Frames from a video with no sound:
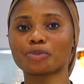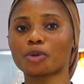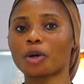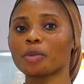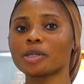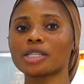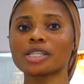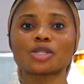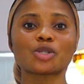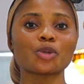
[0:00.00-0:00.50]
It
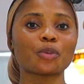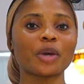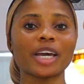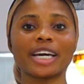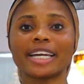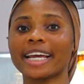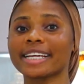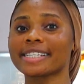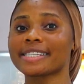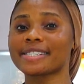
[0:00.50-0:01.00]
promises to
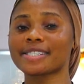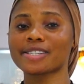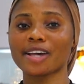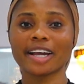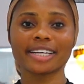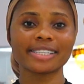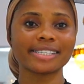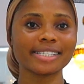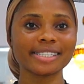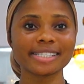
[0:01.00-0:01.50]
be an
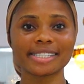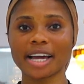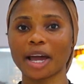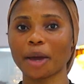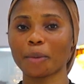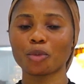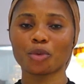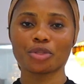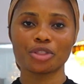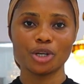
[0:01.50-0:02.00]
exciting
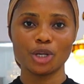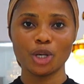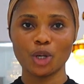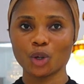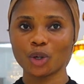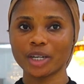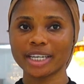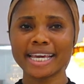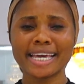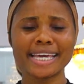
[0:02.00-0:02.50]
time with the
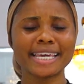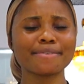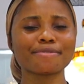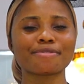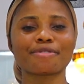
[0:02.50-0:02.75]
Lord.